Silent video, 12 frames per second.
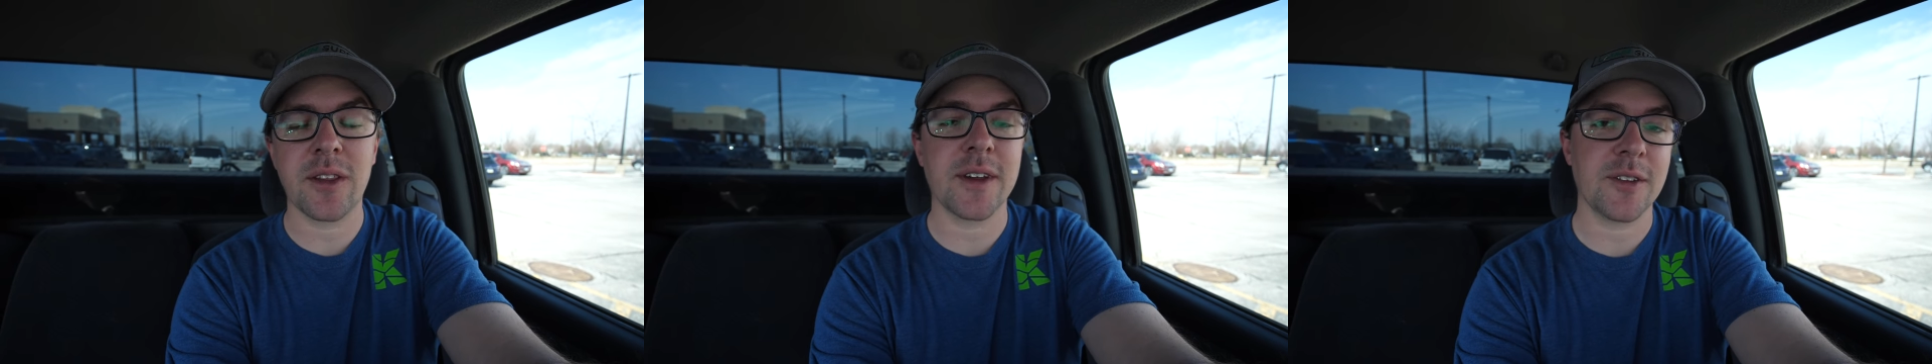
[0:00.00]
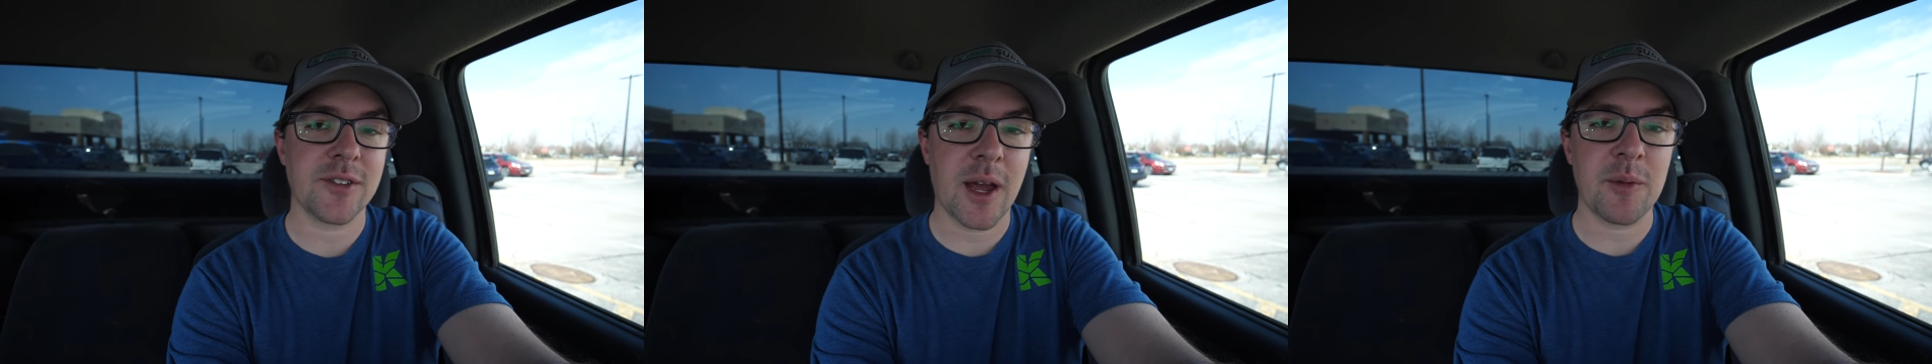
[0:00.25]
I
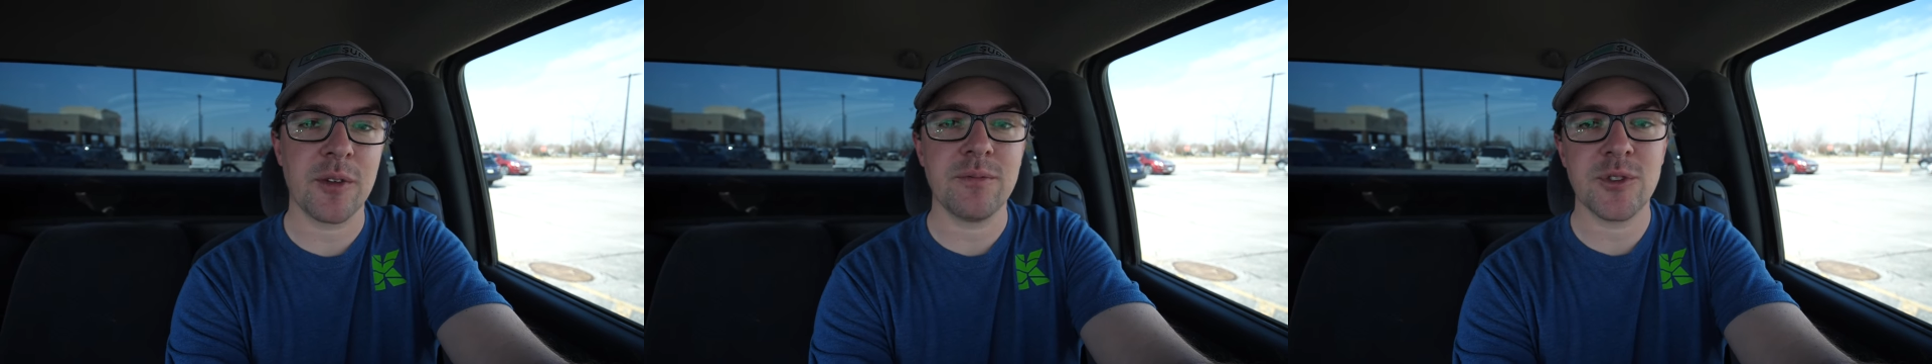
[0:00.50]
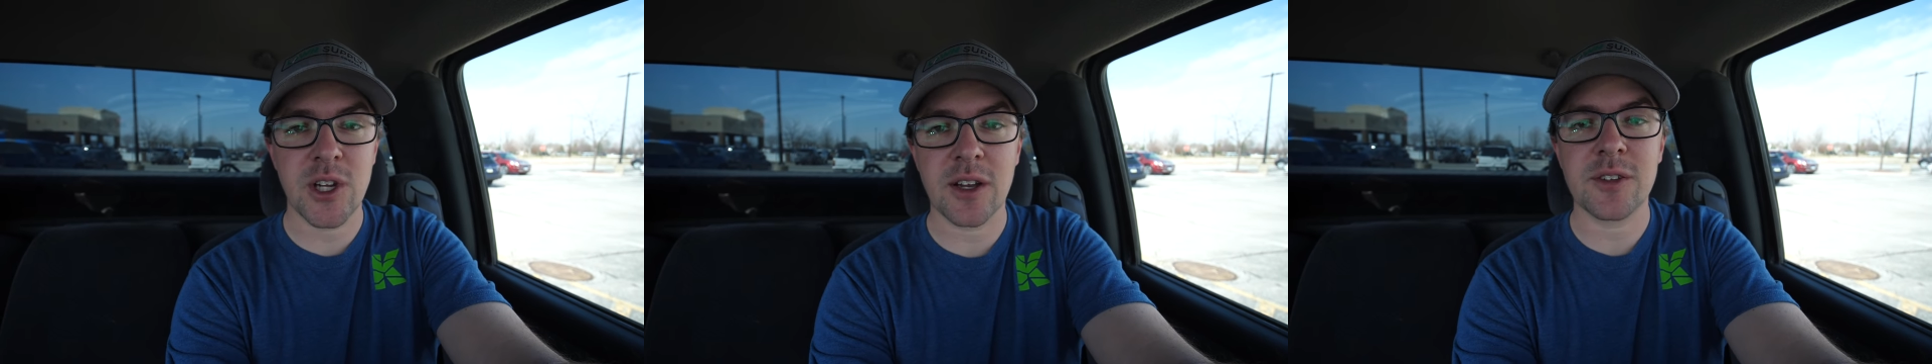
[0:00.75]
think it's time to
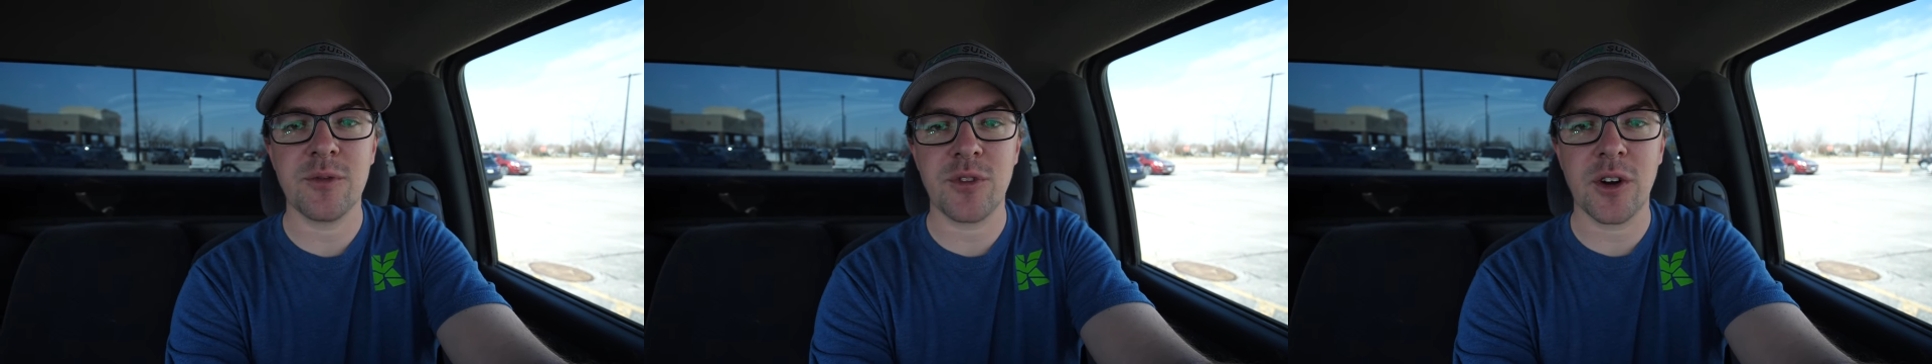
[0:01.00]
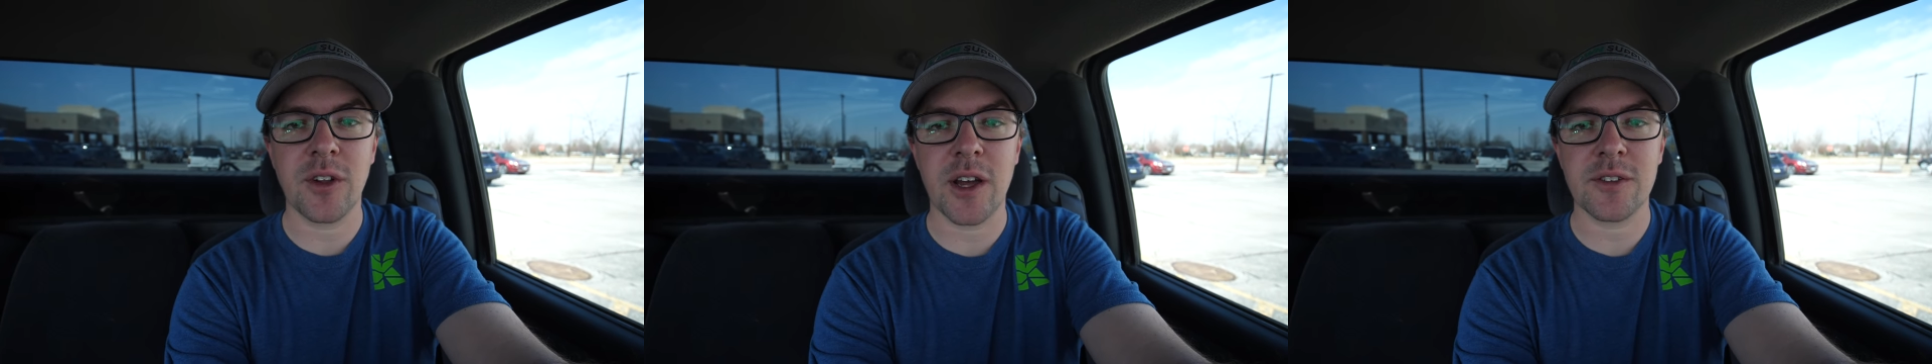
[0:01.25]
check some
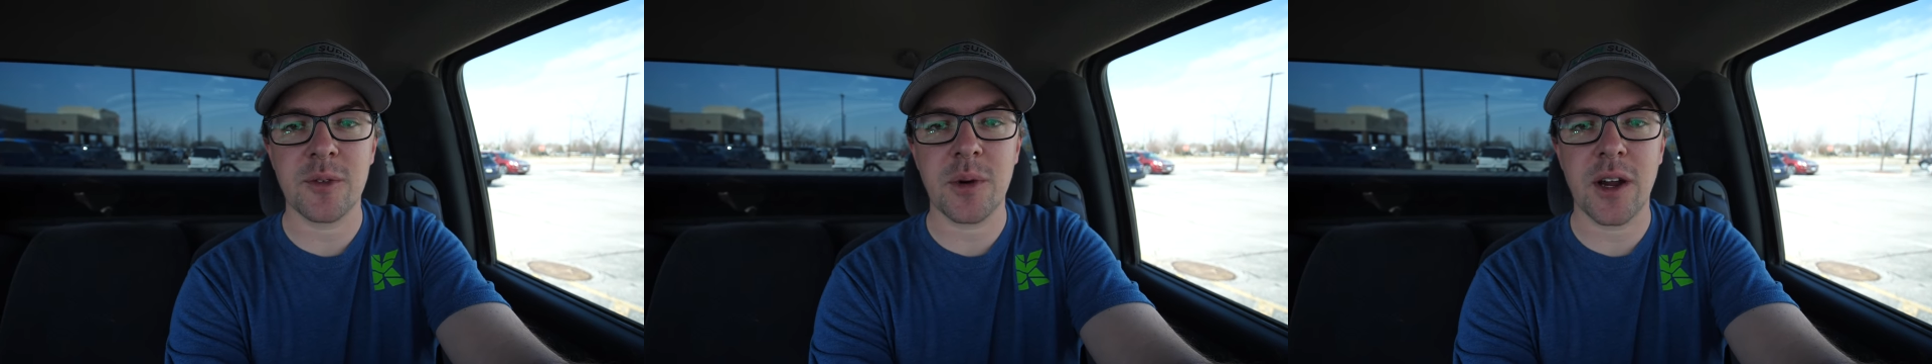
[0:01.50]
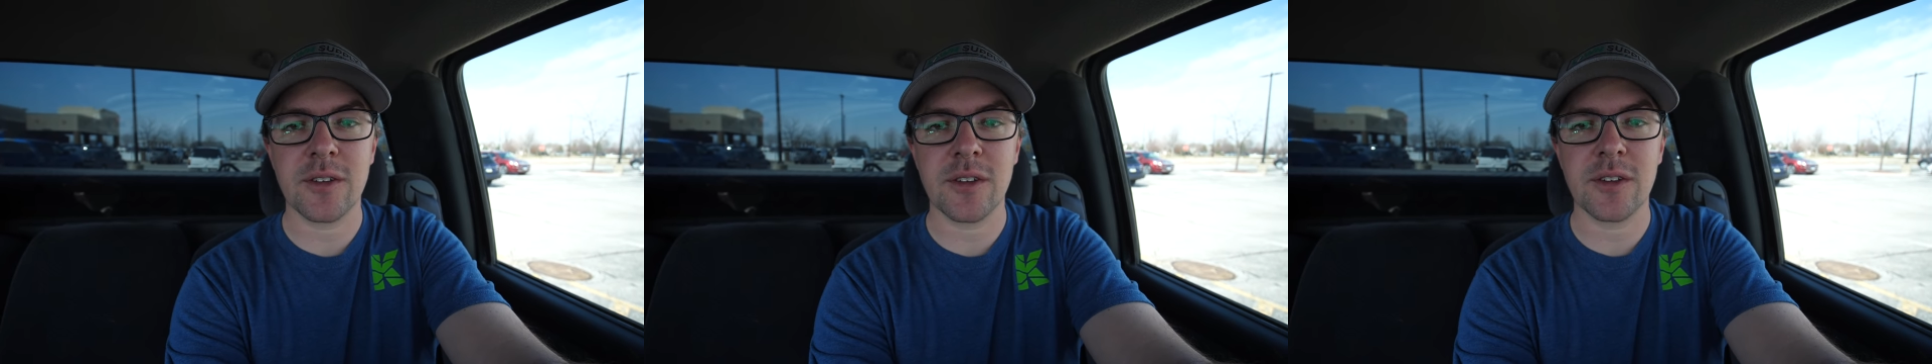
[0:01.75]
fertilizer
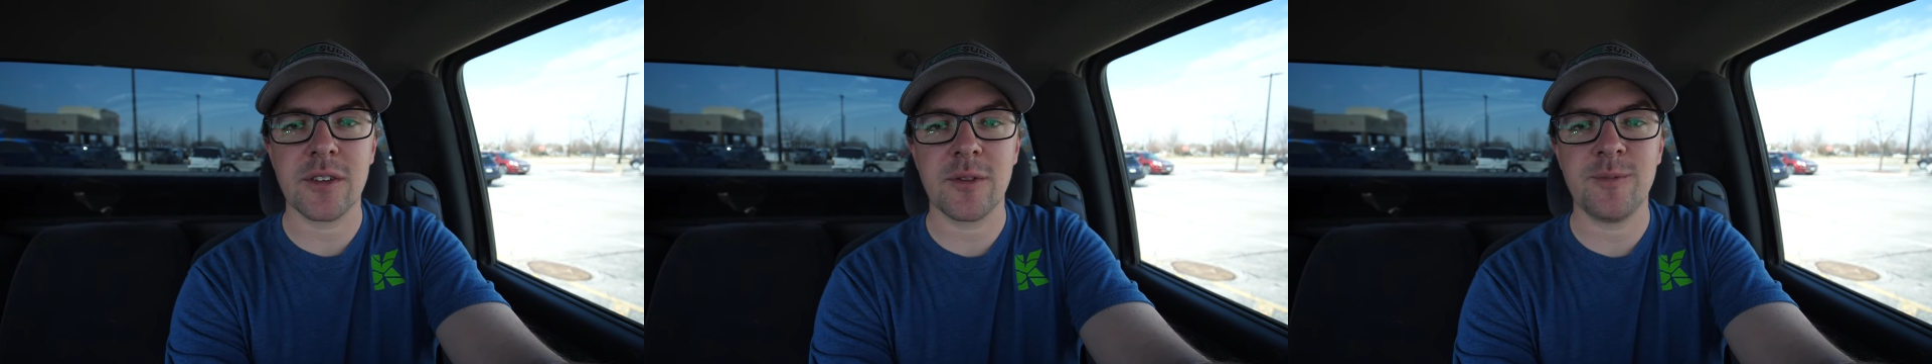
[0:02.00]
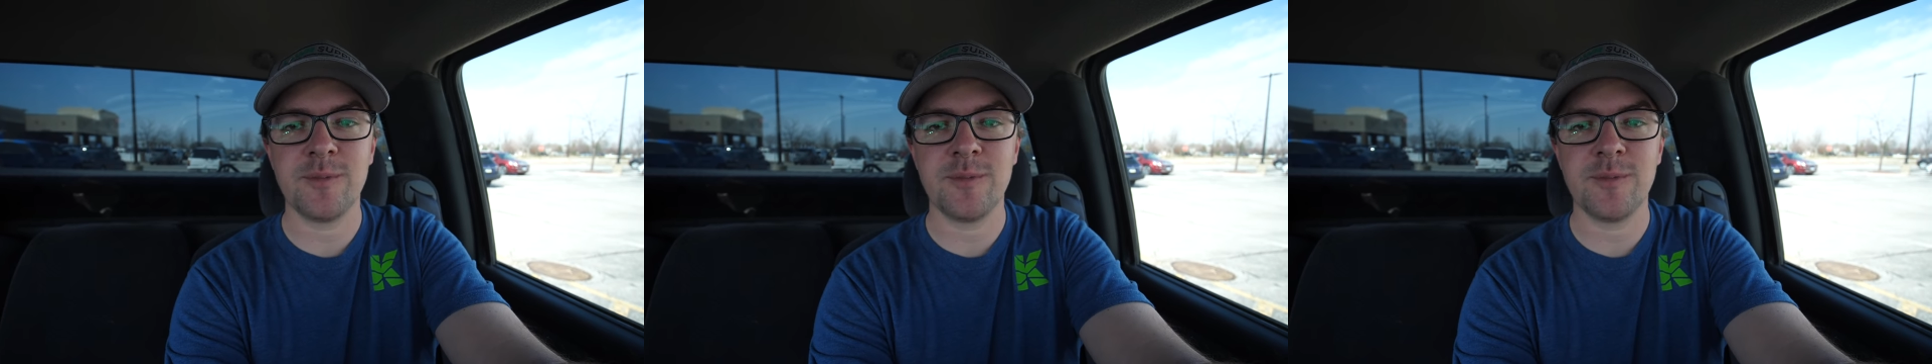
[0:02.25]
prices.